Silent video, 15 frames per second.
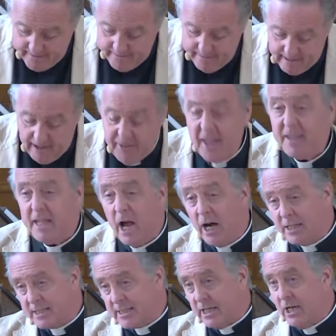And I think the
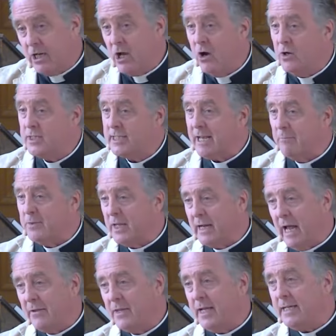answer goes something
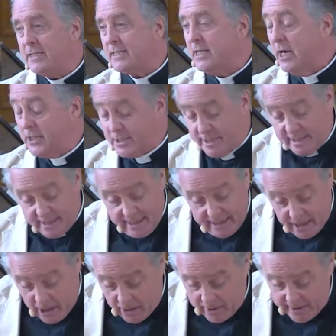like this. The answer,
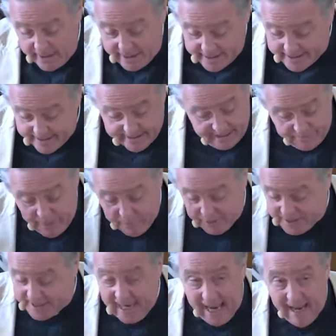is that people
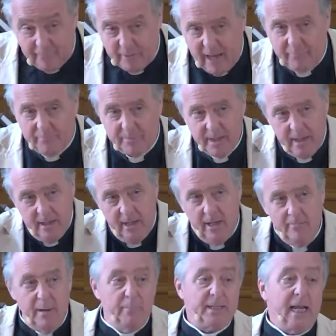say,
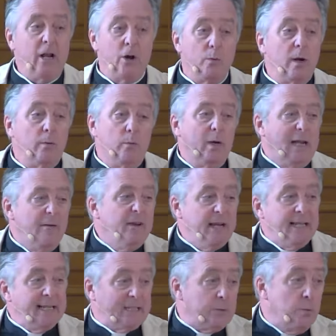people say, look, we're living in
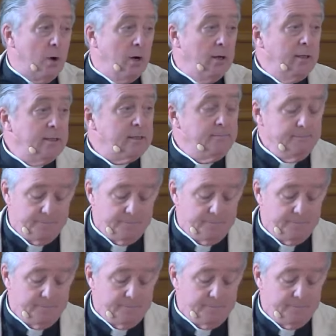this world,